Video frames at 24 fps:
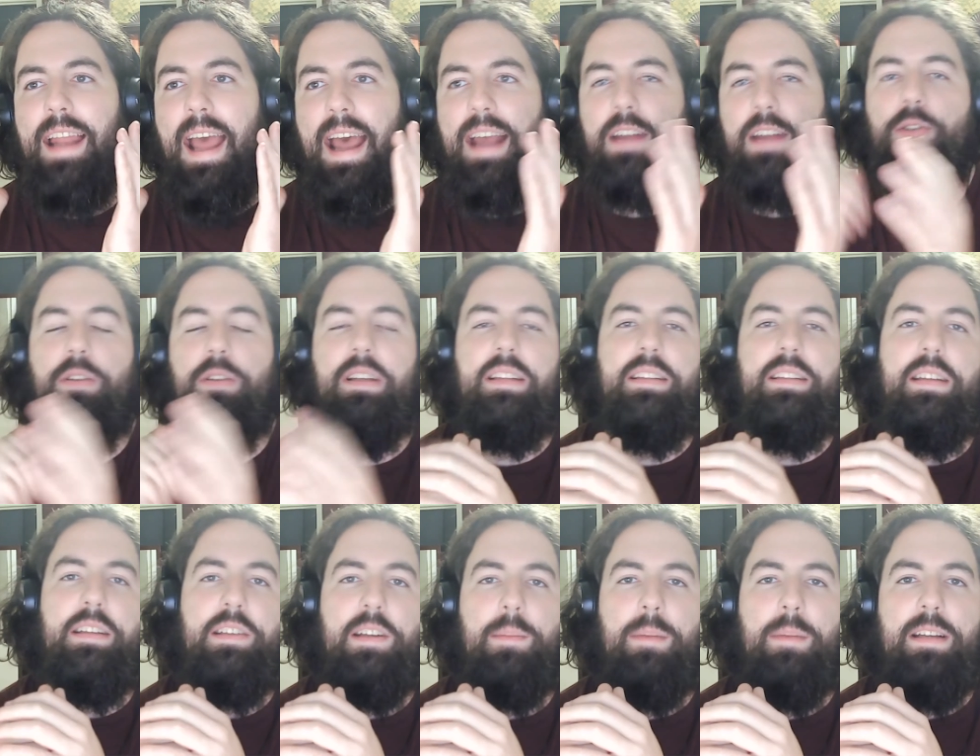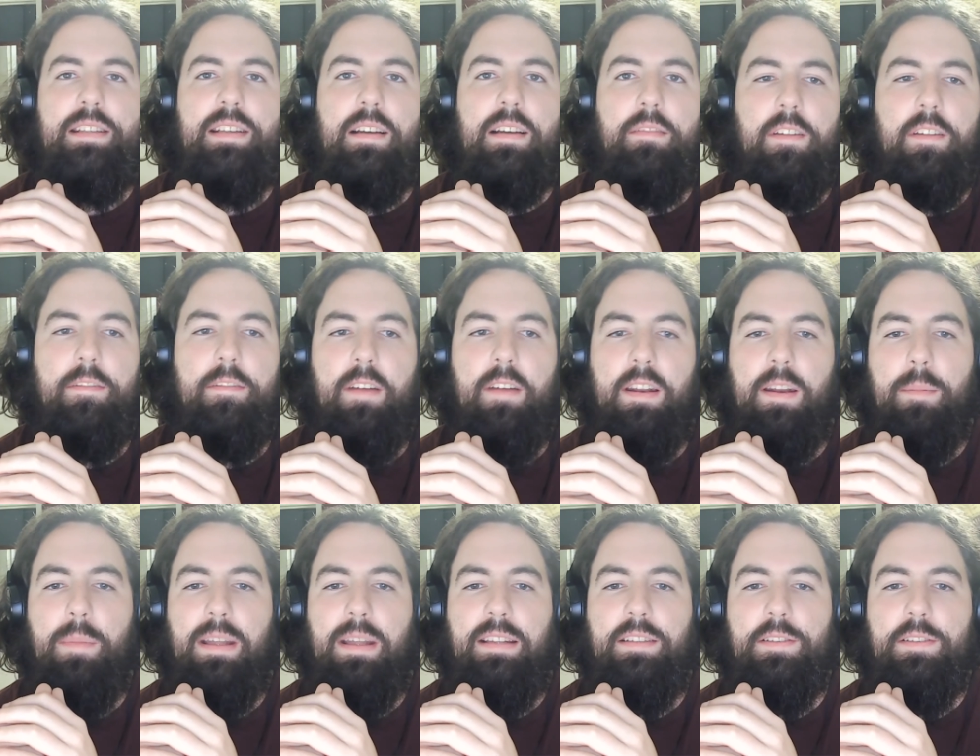actually teaching myself the
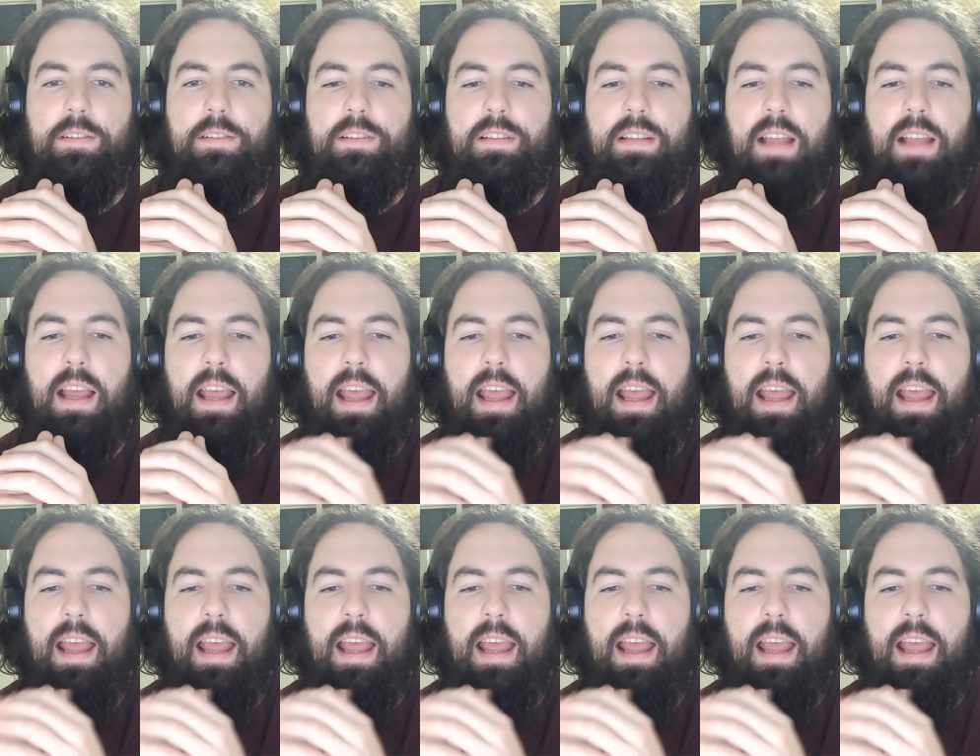fundamentals,